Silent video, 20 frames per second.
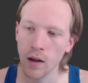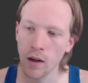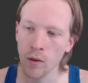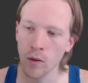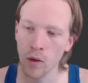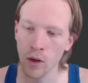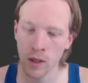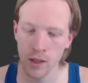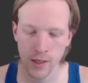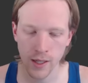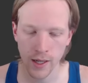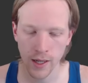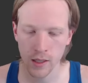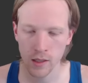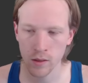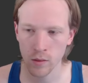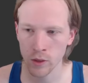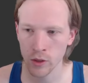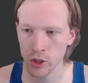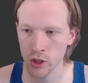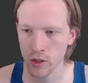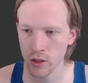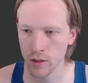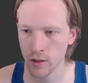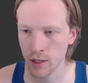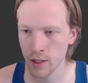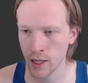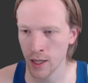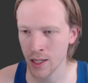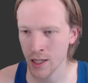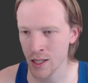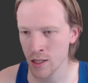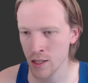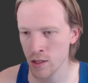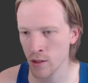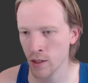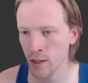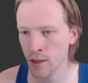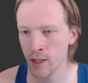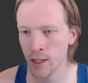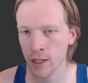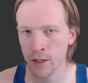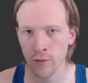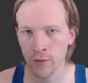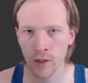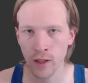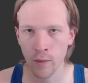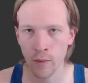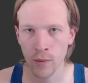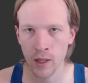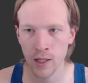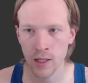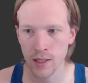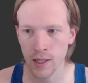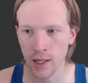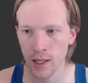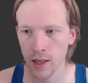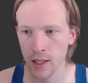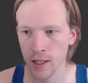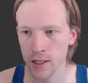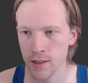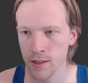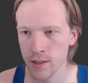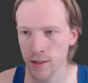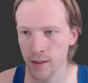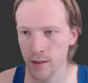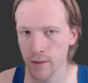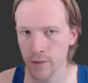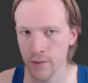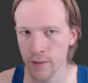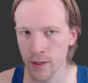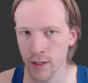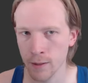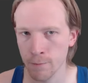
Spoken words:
rucksacks, which I guess you can think of them as a list of